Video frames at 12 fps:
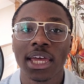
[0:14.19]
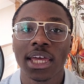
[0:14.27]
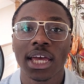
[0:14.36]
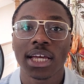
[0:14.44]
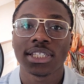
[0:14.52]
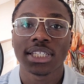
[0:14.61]

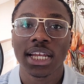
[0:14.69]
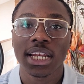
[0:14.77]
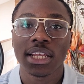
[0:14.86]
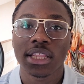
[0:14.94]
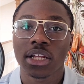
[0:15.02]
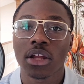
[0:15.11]

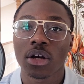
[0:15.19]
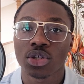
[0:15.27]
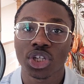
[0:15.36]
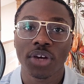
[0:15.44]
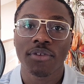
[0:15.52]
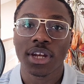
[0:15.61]
extending the
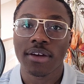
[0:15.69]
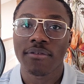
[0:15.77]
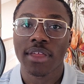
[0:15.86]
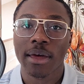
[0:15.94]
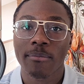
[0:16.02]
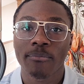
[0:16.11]
longevity of
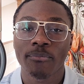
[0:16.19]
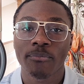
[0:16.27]
them.